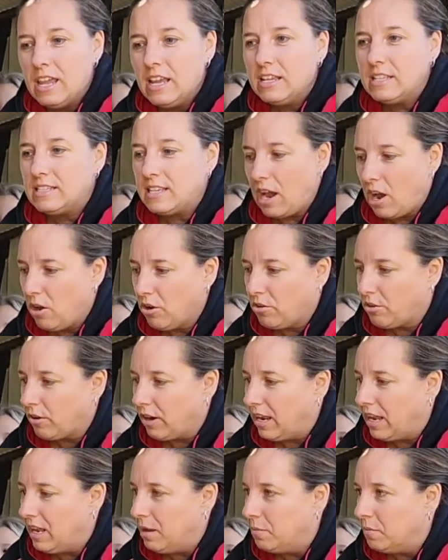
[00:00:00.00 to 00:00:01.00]
sour
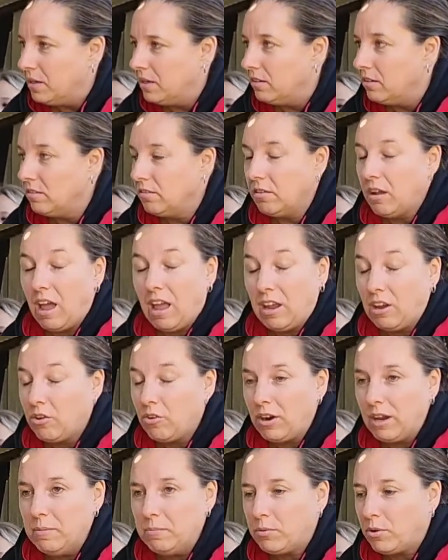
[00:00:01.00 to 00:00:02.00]
cream and
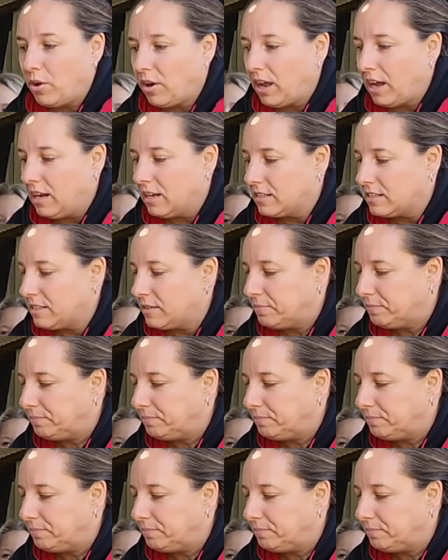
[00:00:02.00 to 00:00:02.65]
cream products